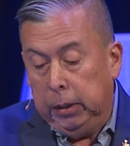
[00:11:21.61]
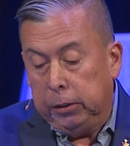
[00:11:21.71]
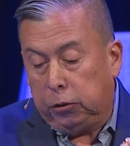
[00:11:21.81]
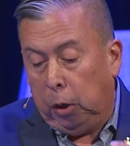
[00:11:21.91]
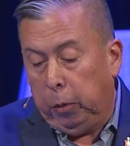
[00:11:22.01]

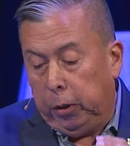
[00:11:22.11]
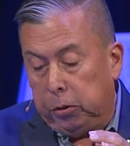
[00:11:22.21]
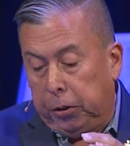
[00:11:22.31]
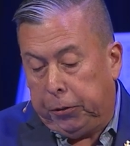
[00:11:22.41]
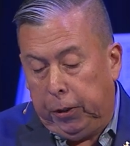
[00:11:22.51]
someone
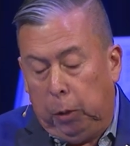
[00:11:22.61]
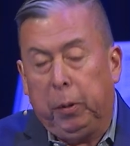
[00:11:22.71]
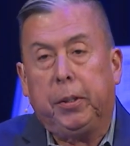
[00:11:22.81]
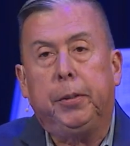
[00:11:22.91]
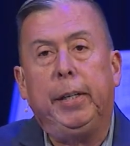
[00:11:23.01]
who's in tune
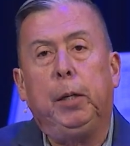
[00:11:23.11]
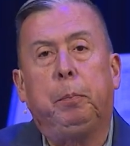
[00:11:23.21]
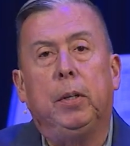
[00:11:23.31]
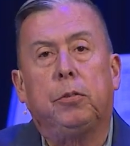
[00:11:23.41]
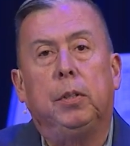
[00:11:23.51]
with the
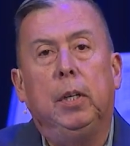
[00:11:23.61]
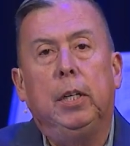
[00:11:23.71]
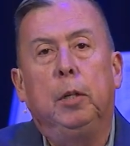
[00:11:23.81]
deepest